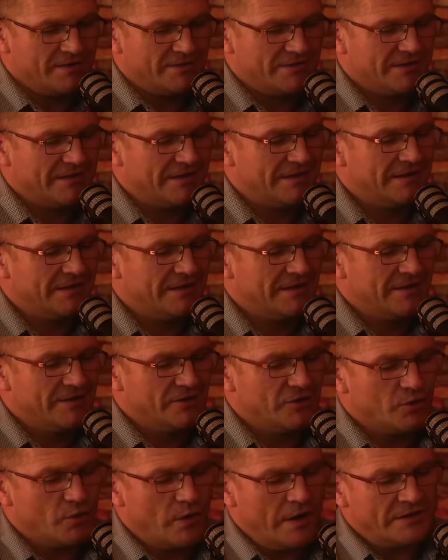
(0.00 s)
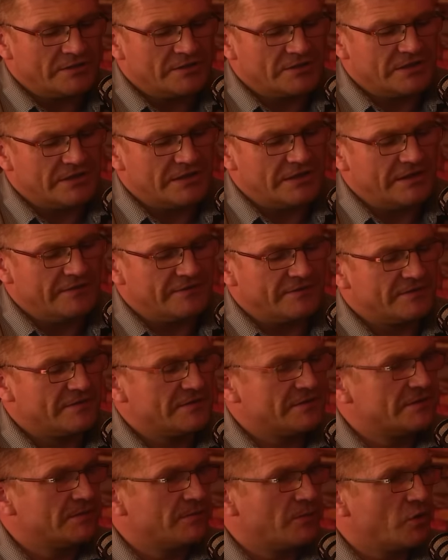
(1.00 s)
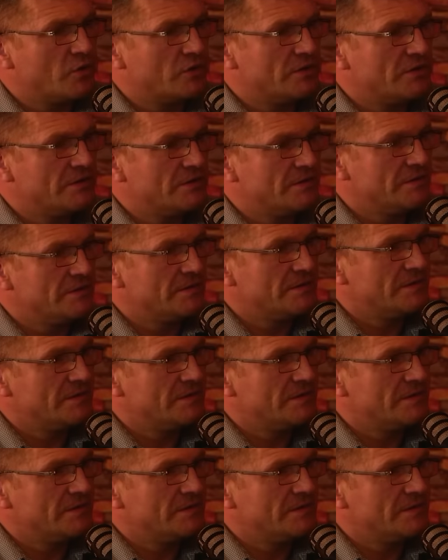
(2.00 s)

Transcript: actually, you actually left the buggy